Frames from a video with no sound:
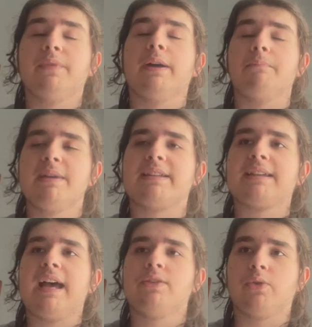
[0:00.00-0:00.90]
the MIT
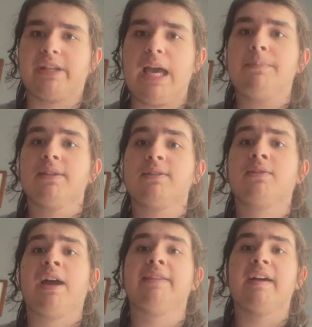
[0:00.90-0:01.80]
Android App Editor,
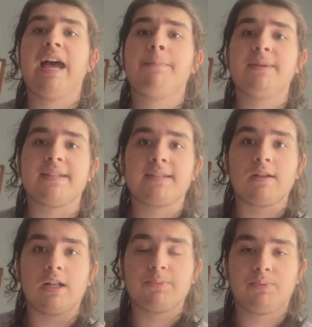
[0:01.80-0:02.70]
and the app is
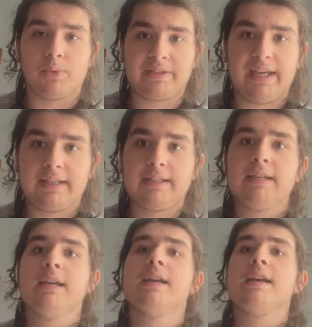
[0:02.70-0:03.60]
called Protect.
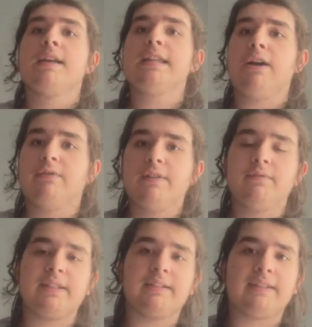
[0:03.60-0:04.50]
Now, when we
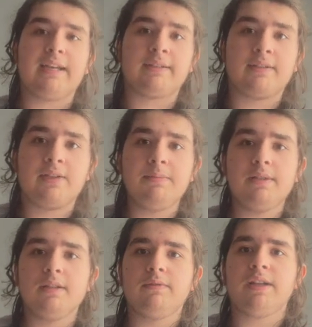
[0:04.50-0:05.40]
detect a
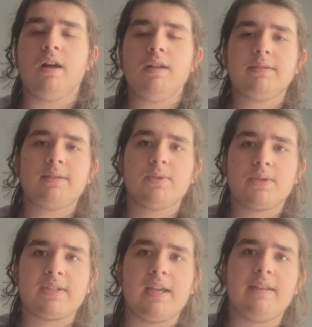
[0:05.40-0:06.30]
criminal, we also
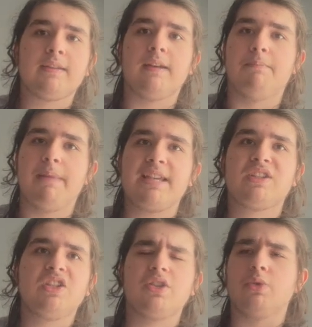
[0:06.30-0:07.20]
send a
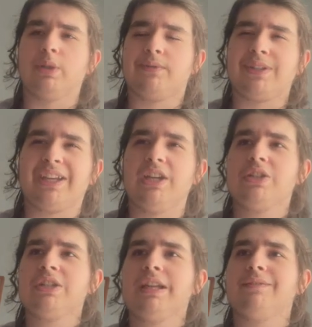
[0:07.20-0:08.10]
message, a
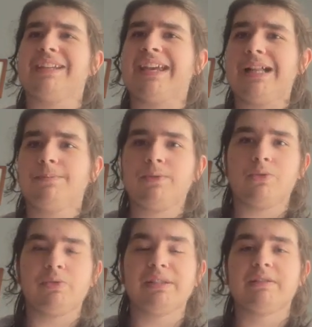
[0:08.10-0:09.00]
notification, and we help you
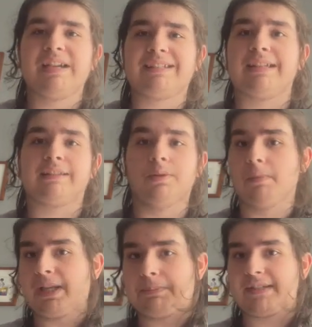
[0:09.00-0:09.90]
realize that there
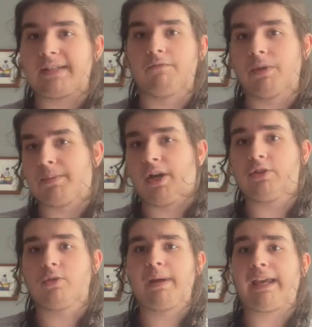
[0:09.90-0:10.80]
might be someone behind
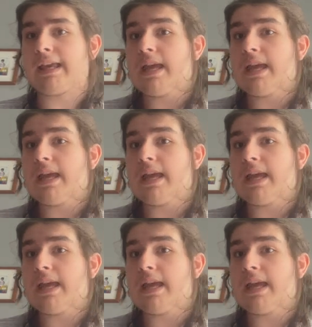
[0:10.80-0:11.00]
your back.